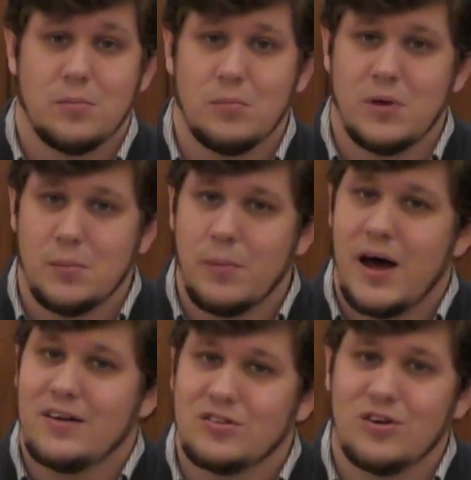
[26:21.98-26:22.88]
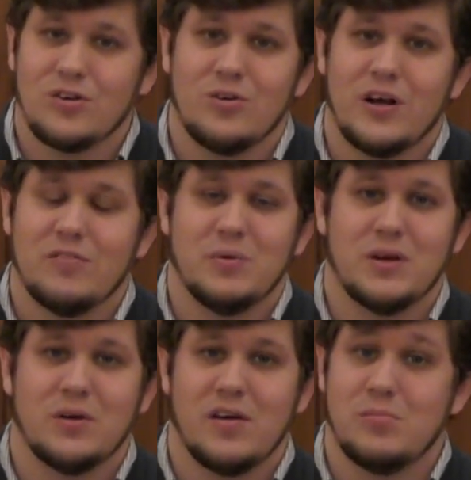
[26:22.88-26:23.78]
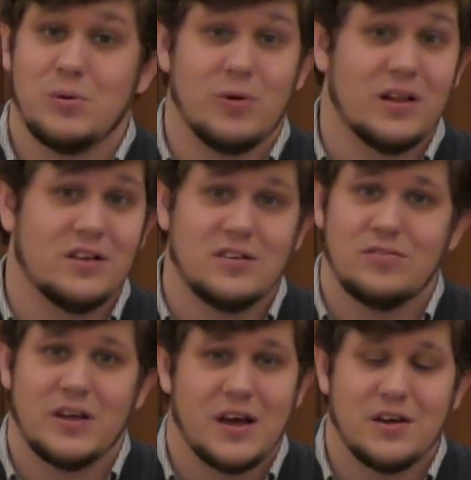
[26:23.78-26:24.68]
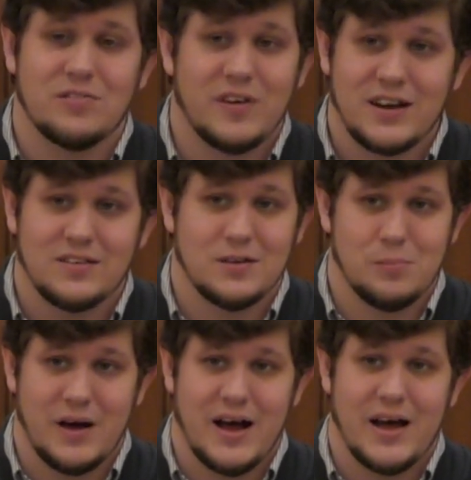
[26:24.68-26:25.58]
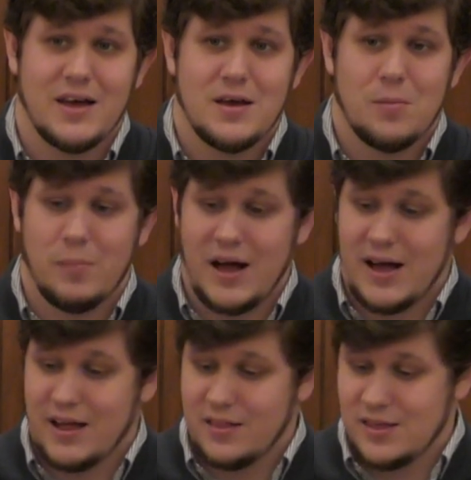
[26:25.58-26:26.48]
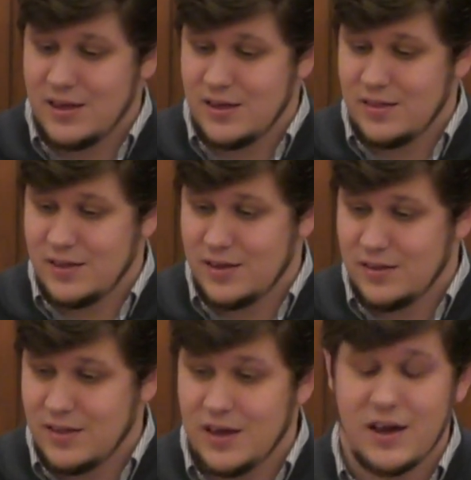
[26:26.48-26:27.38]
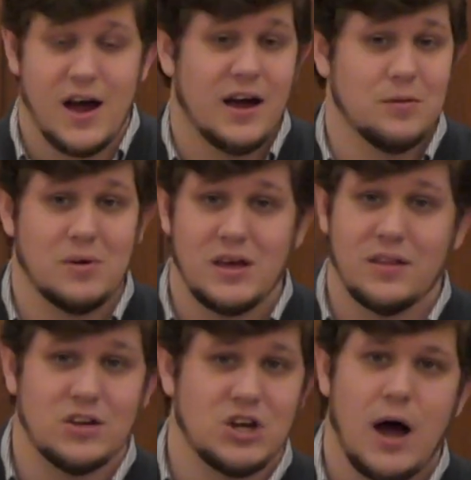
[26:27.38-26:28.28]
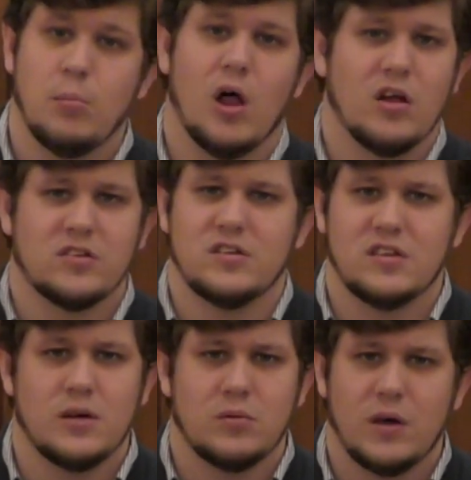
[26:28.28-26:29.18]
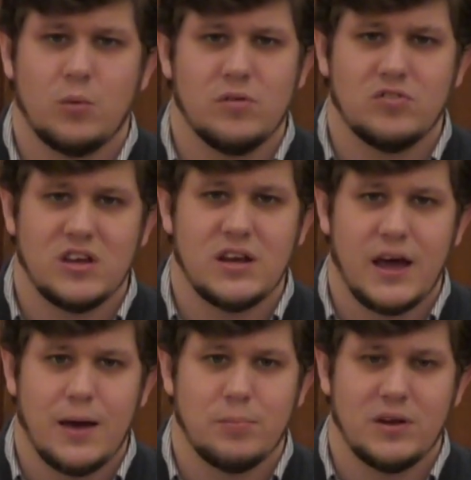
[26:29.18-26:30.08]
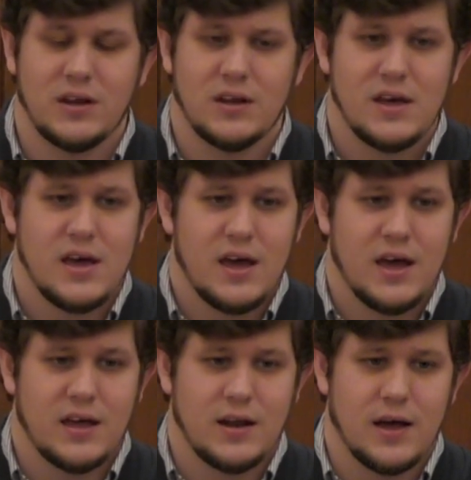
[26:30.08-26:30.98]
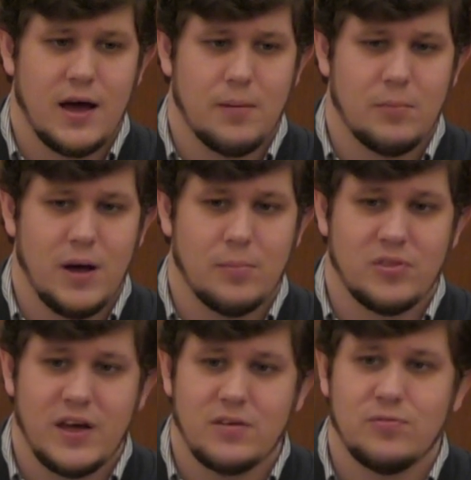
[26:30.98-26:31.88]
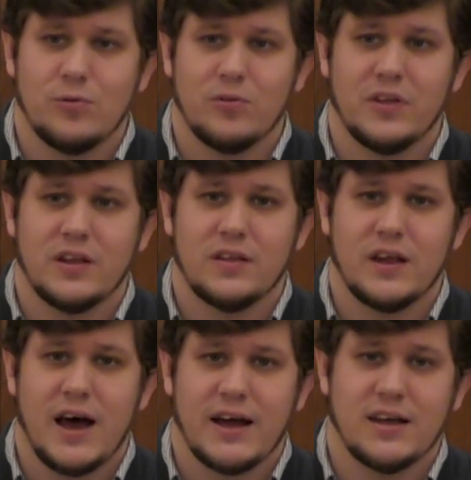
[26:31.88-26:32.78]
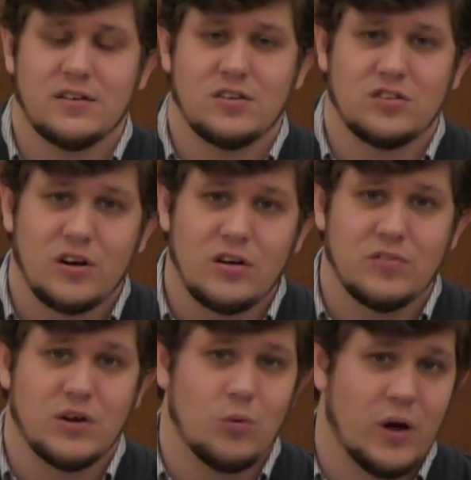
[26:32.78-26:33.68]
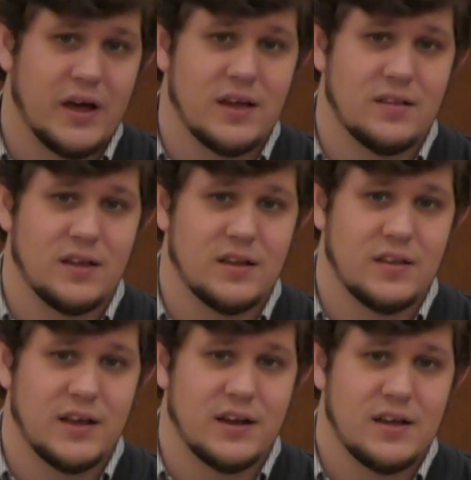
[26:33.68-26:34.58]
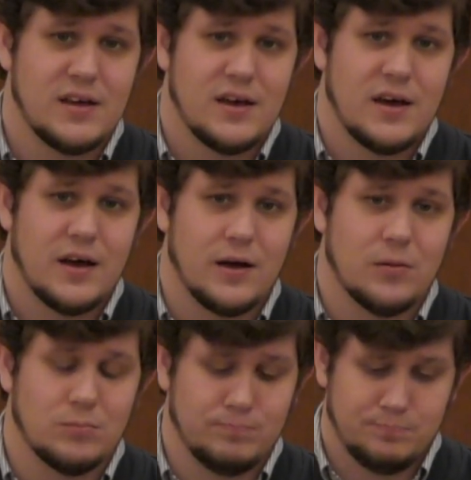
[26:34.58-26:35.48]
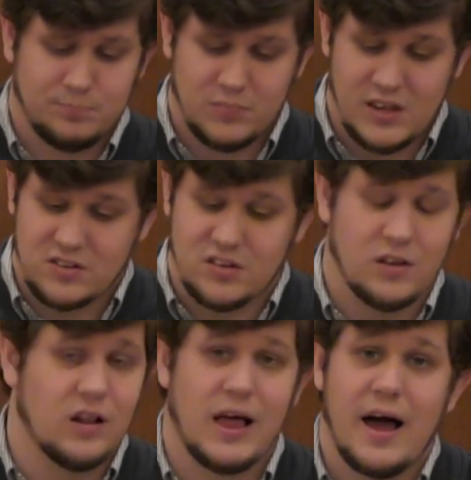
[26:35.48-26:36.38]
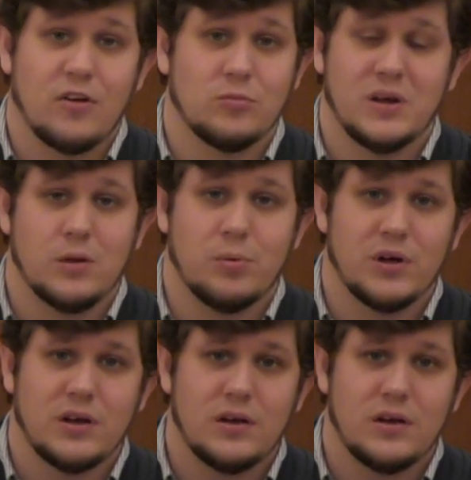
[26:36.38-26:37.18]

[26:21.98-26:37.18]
in my circle, have been relatively unaffected by the economy and the job losses that we've seen happen, and I'm thankful that I get to serve in a way that still allows me to put